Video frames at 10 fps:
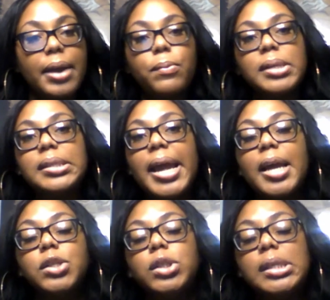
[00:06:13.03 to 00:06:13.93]
And once that
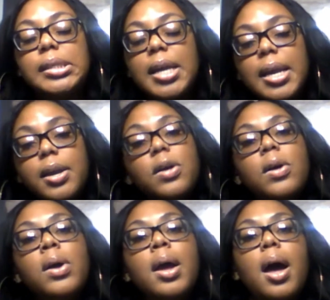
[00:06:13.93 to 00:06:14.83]
injury is
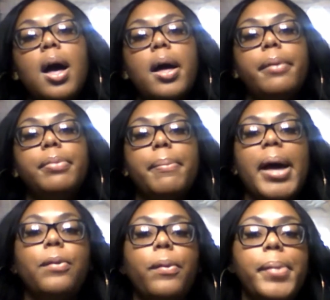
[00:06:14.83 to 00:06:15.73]
healed, the
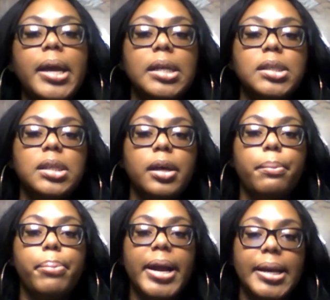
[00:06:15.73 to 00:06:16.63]
body will begin to
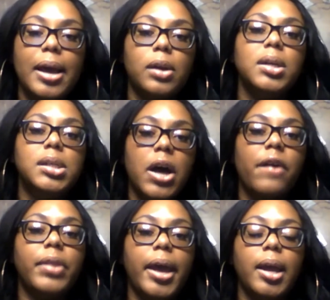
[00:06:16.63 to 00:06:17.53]
break down and
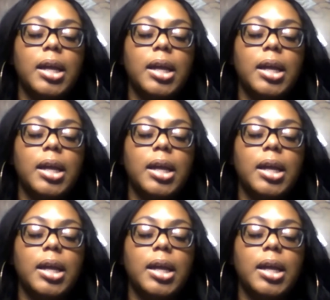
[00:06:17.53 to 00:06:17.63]
dissolve that